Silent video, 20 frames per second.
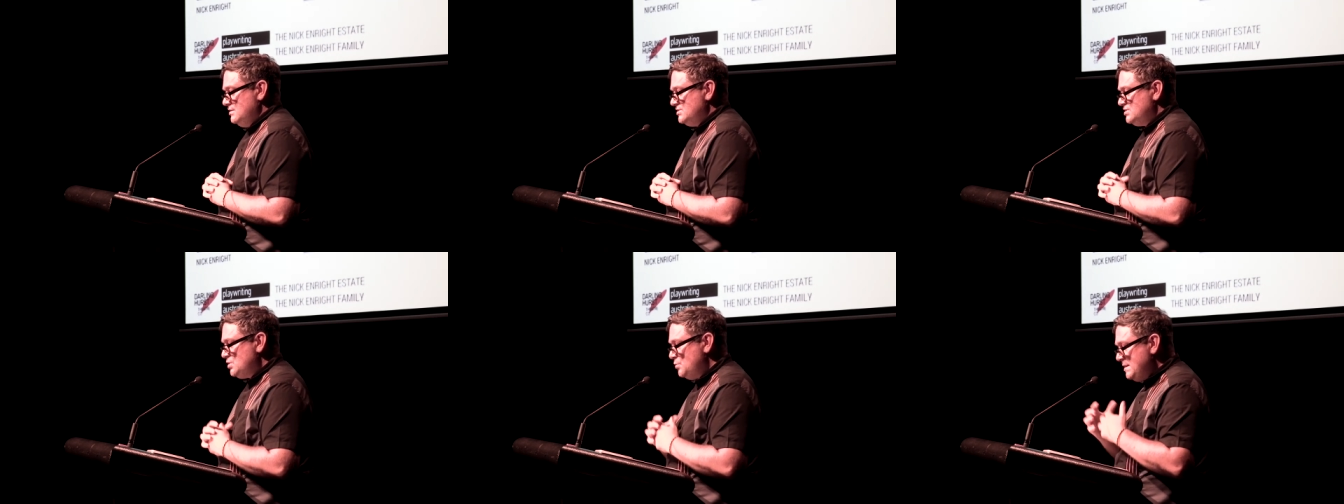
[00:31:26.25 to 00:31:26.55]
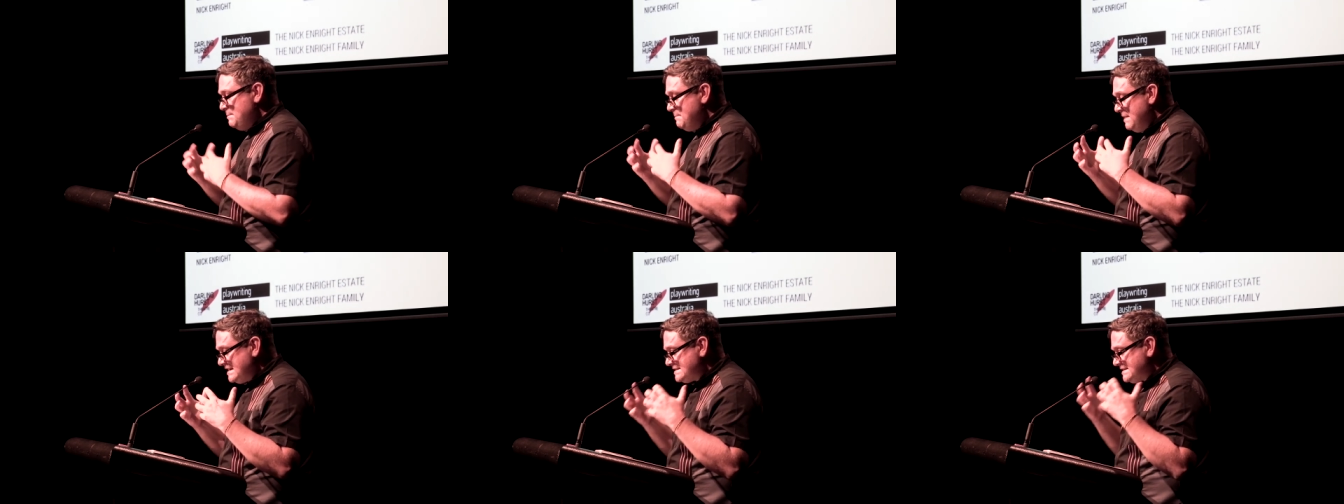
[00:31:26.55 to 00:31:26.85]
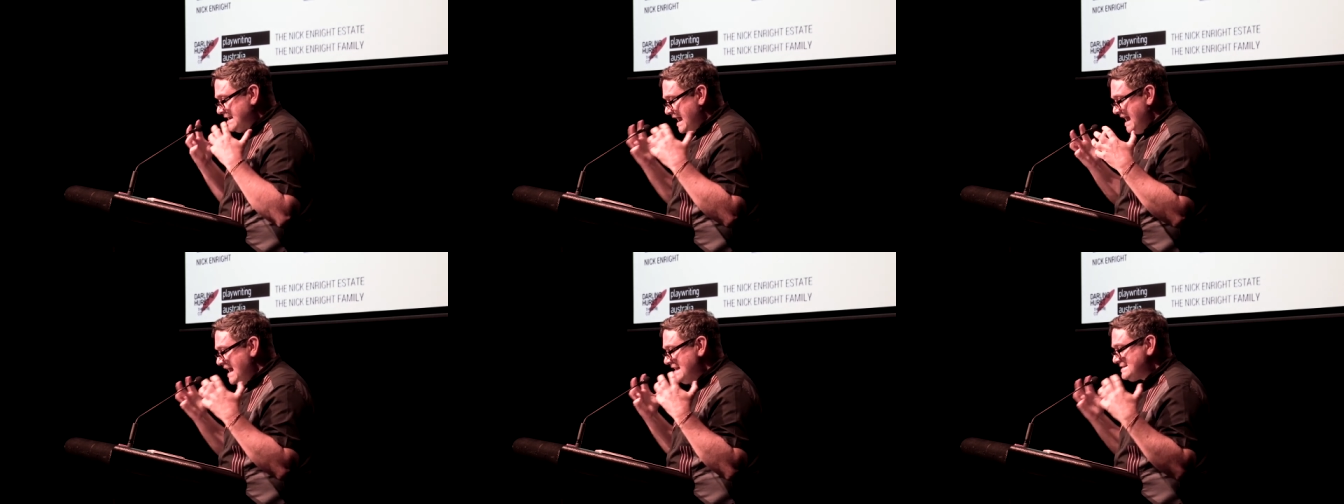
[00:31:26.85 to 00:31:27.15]
So we
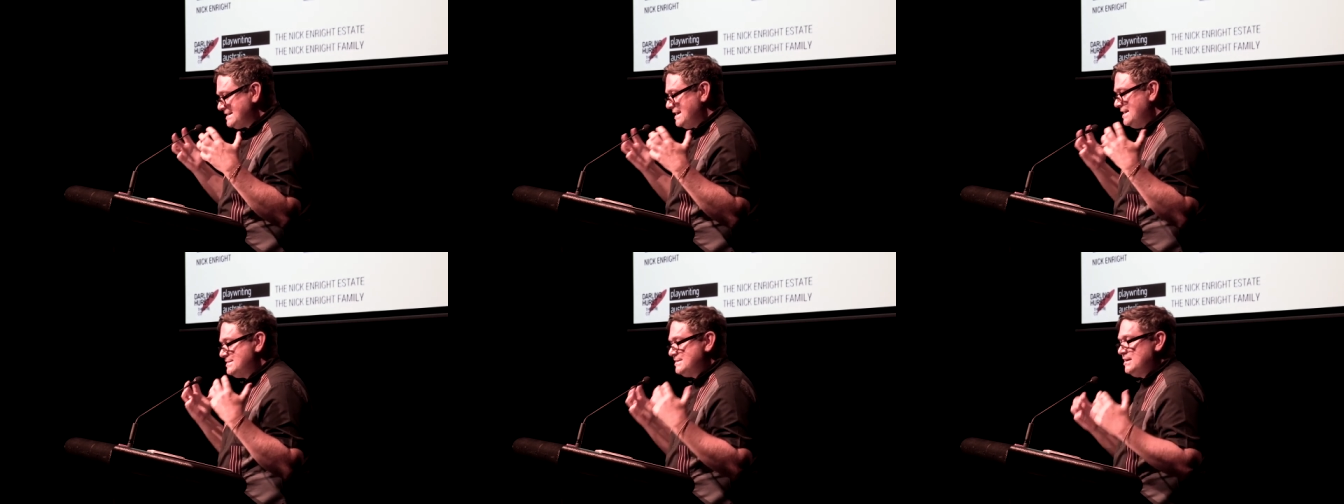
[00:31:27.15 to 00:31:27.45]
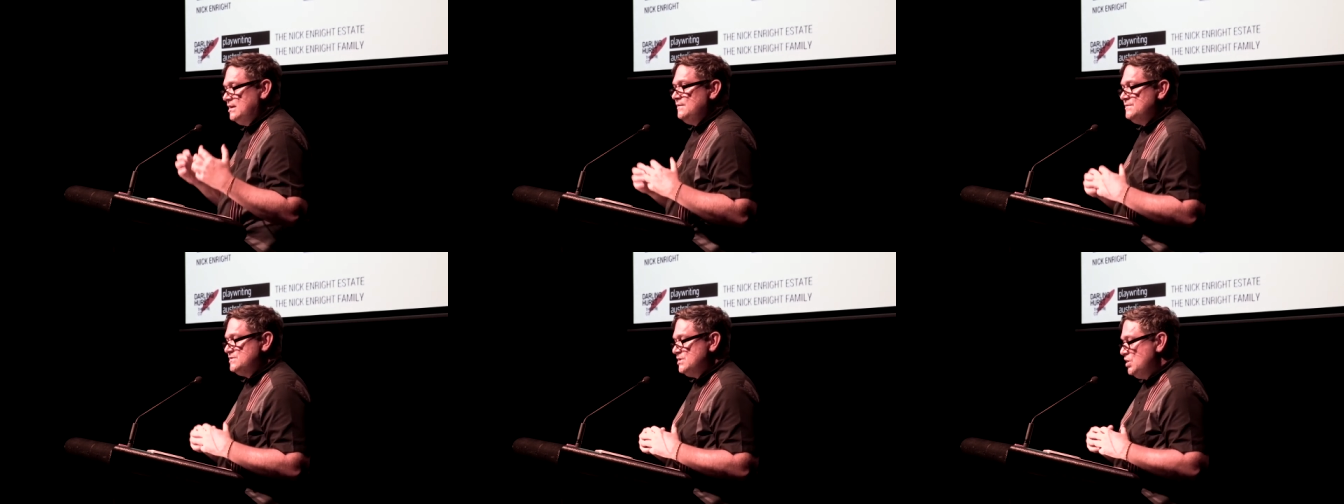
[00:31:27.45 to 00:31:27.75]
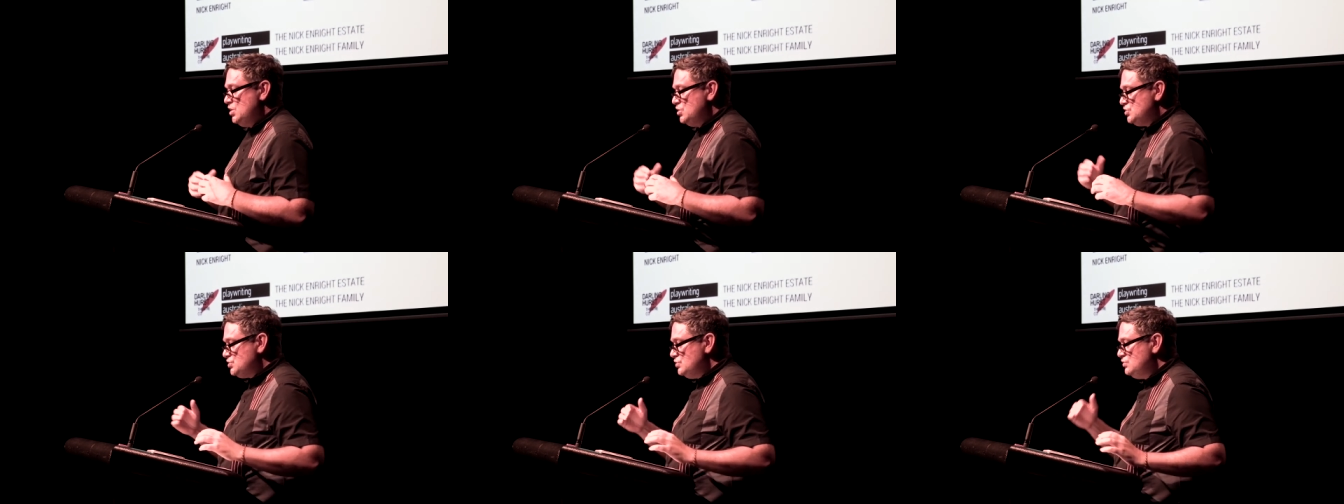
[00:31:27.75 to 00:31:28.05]
must ask ourselves
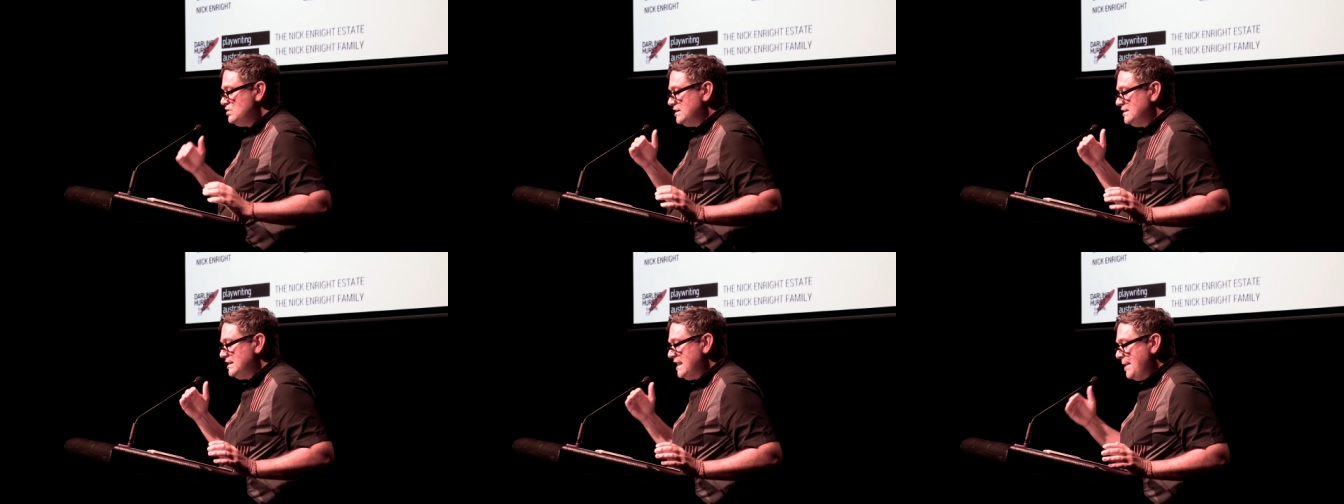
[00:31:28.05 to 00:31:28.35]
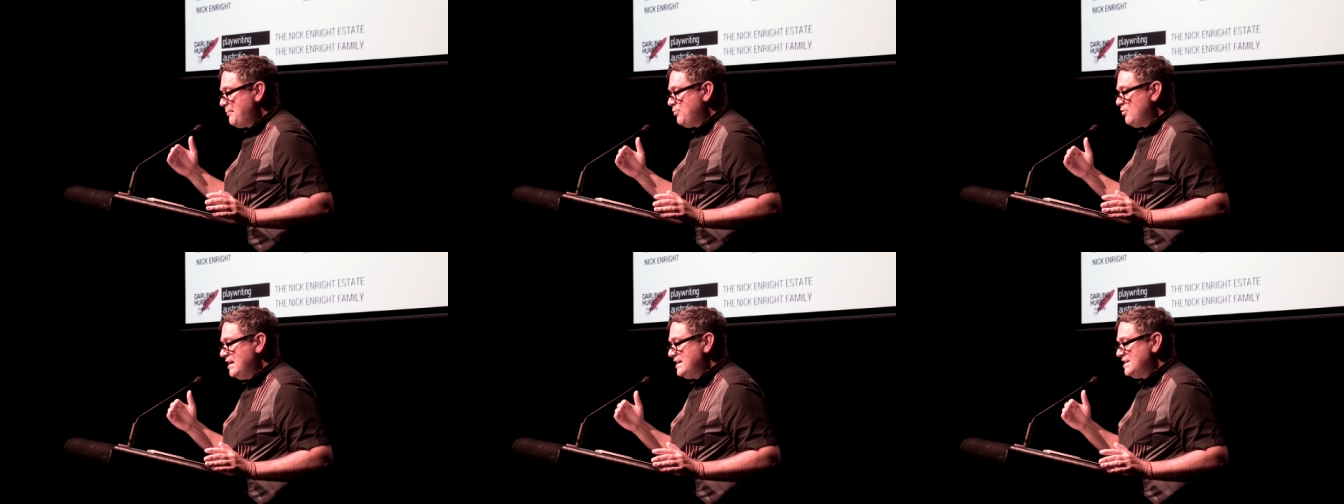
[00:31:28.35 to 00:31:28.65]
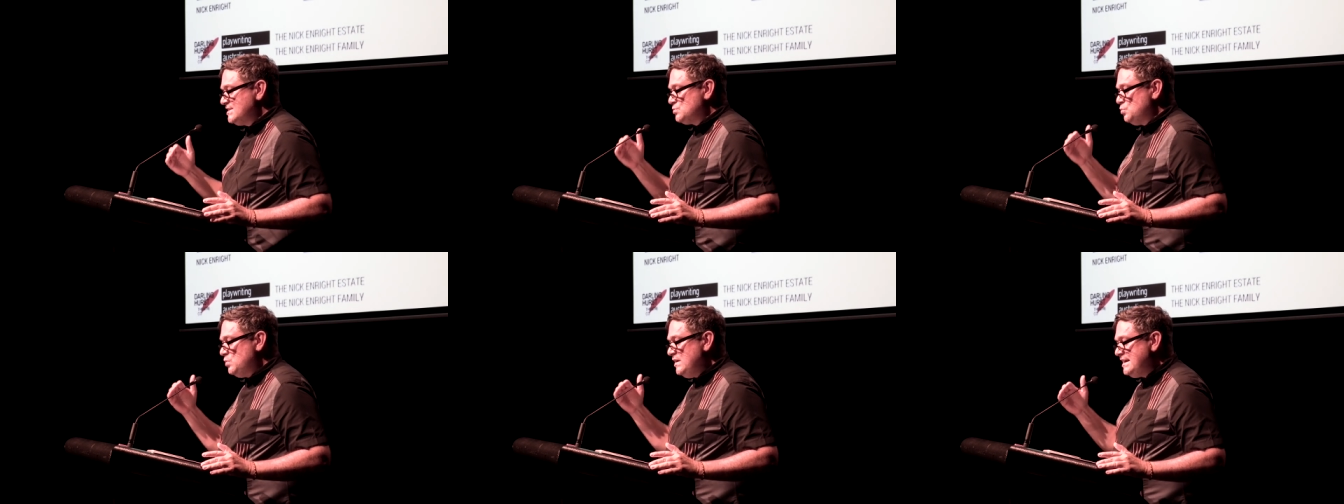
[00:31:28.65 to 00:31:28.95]
do
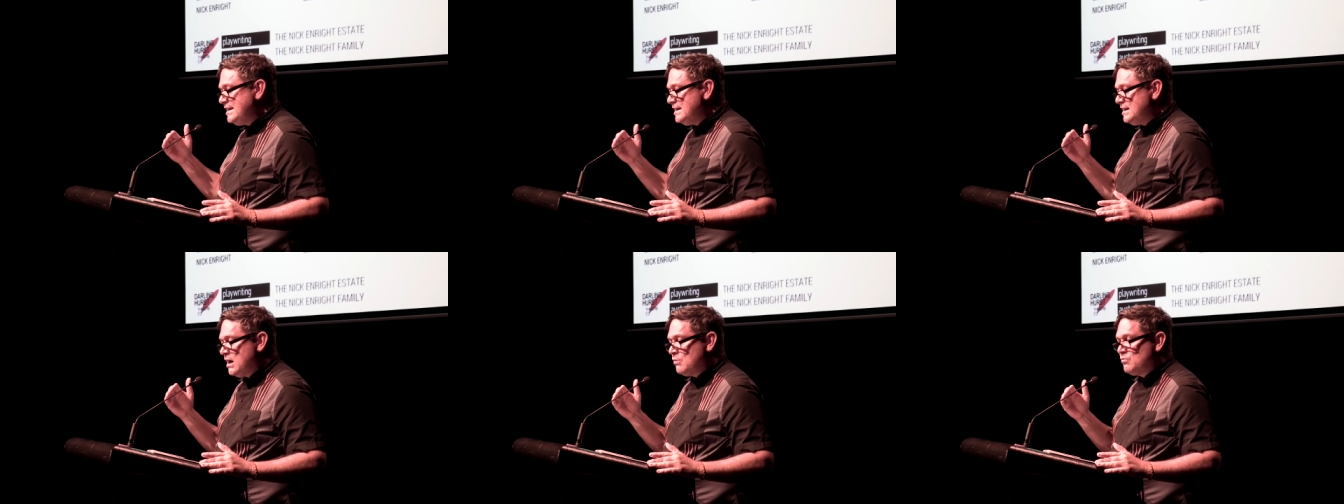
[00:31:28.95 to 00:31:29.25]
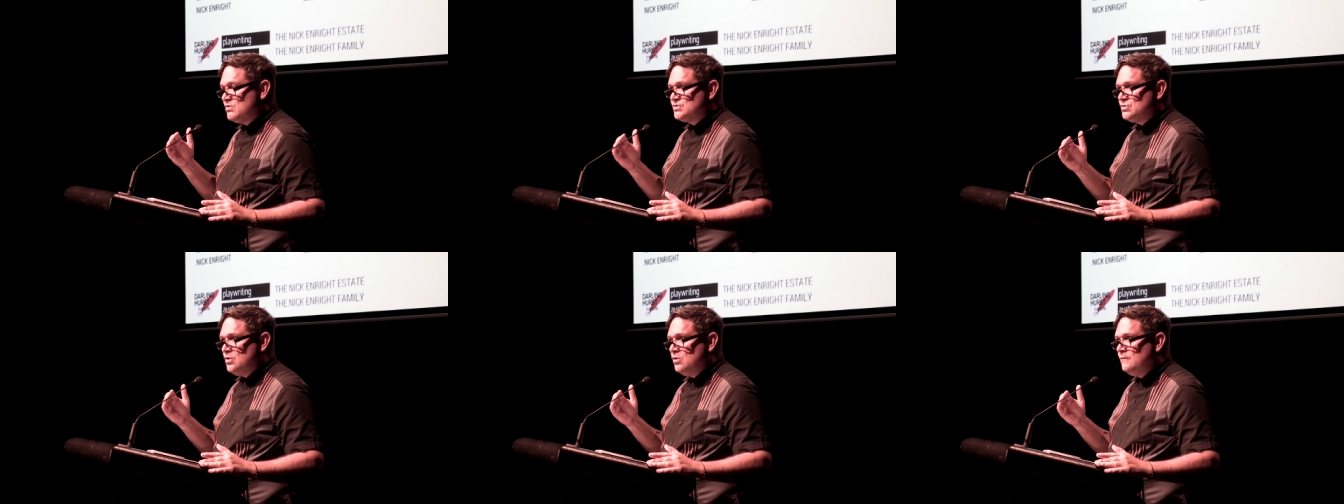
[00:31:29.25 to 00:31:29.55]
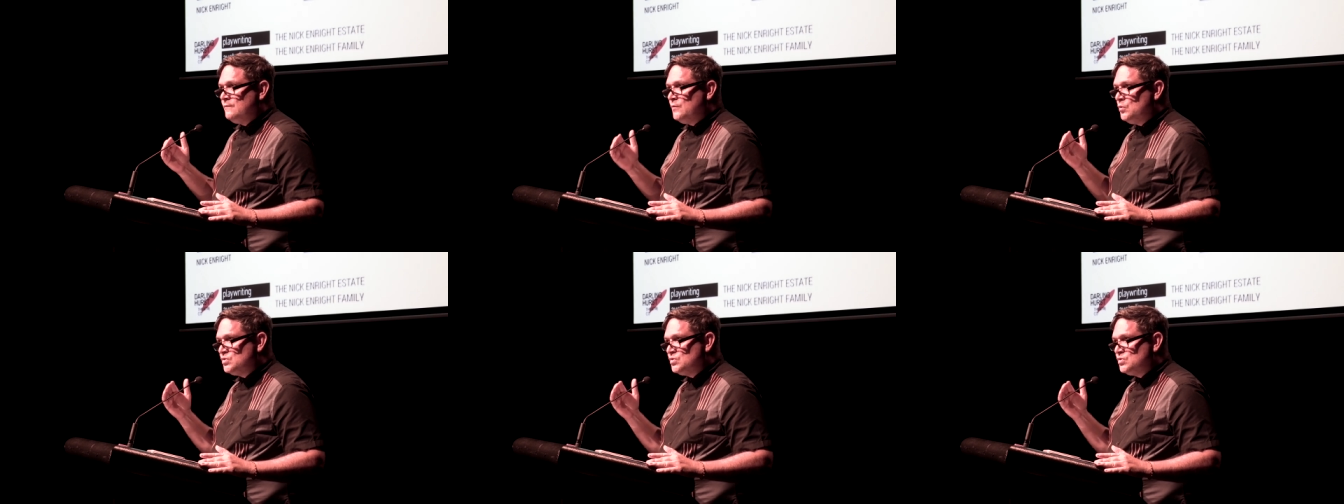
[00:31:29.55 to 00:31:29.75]
collaborators weaken our resolve